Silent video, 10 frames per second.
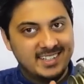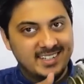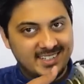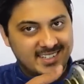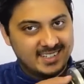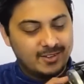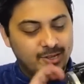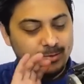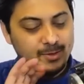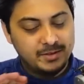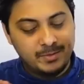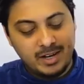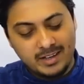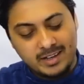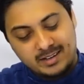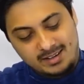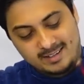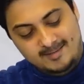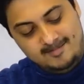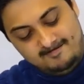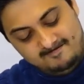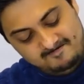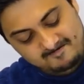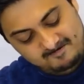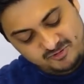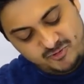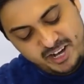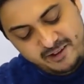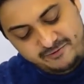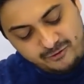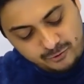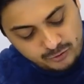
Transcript: It is available in the market, 24